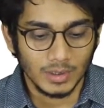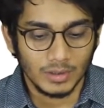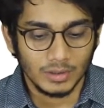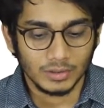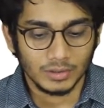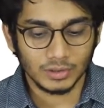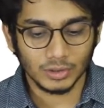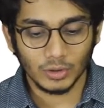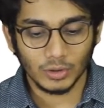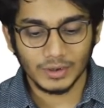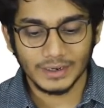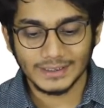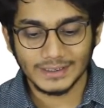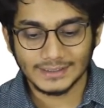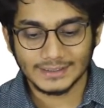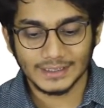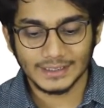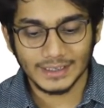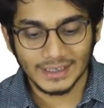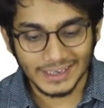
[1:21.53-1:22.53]
So
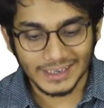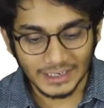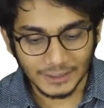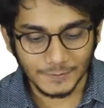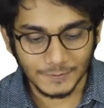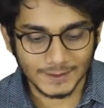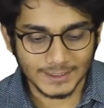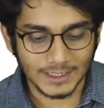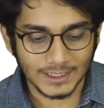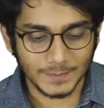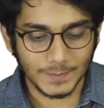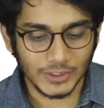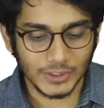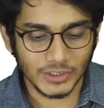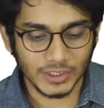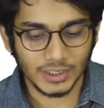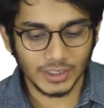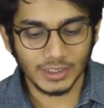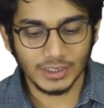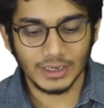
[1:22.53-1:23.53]
it's a infix
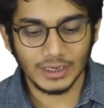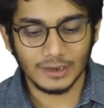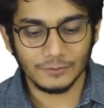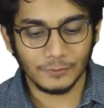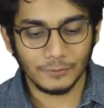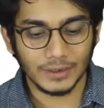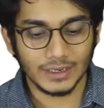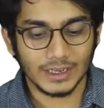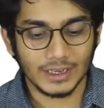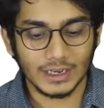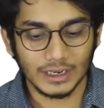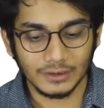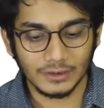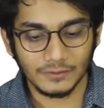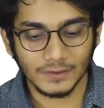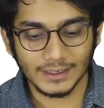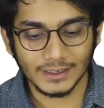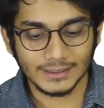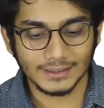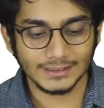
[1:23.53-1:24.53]
expression. If we
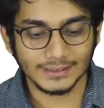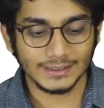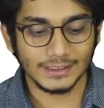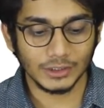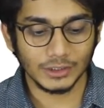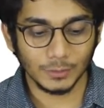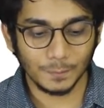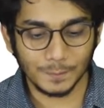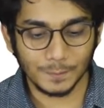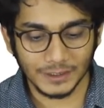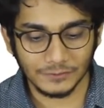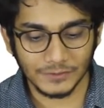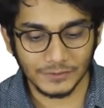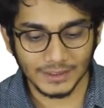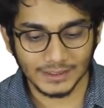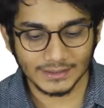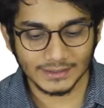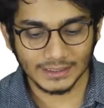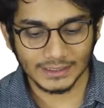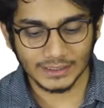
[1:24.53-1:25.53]
convert this into
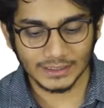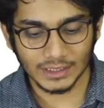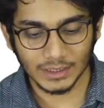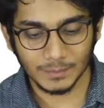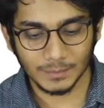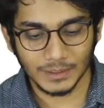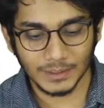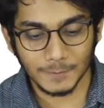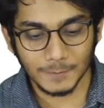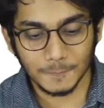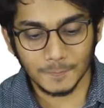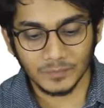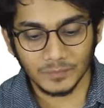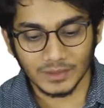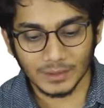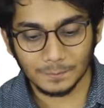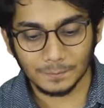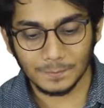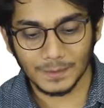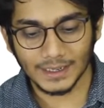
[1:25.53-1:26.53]
prefix, then it will be
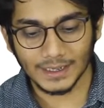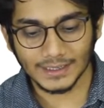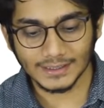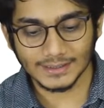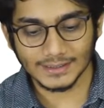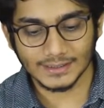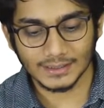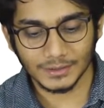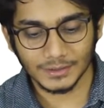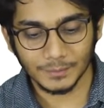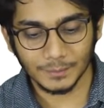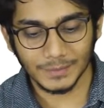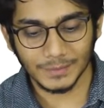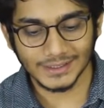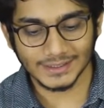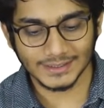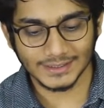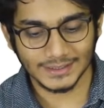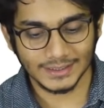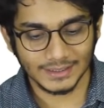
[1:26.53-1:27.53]
plus
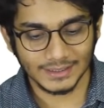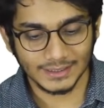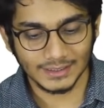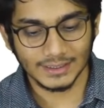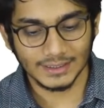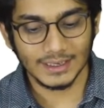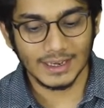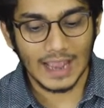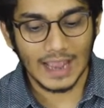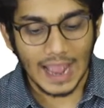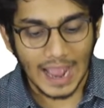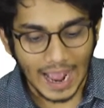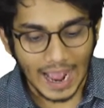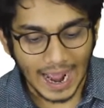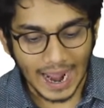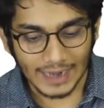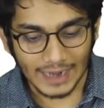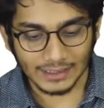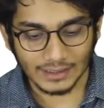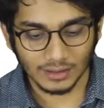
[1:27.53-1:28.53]
bc
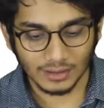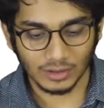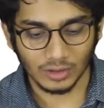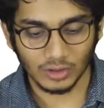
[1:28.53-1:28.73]
and